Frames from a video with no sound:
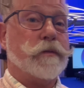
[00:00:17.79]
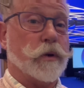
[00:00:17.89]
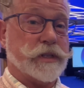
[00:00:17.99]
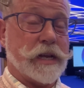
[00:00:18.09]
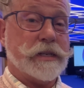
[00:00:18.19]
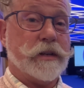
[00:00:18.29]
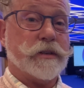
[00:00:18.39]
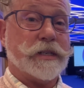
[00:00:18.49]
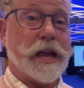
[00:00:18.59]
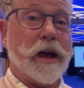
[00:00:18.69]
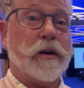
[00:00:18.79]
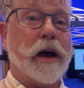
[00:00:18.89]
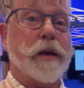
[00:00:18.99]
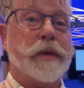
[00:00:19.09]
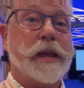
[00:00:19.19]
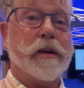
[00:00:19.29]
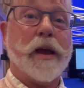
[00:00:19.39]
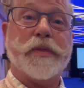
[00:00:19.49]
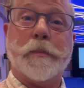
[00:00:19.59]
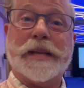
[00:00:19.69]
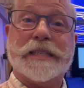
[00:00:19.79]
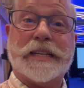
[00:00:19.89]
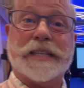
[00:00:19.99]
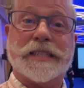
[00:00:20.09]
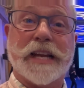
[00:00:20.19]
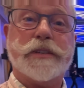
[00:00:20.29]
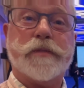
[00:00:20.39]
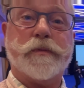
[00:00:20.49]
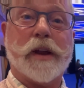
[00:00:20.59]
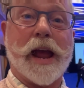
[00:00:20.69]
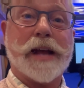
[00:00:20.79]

For 10 years now, I'm here at the BC Centre for